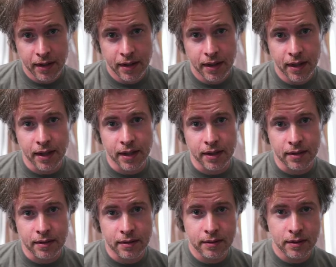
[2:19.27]
in
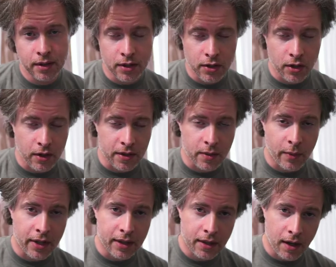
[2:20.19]
guitar is
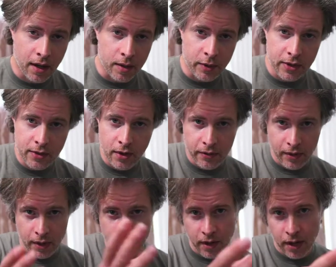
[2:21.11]
about economy. Sorry if I
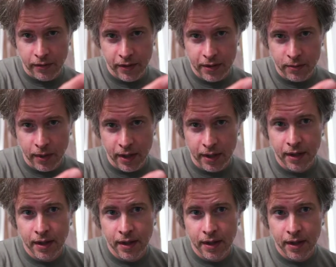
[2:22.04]
look off this way.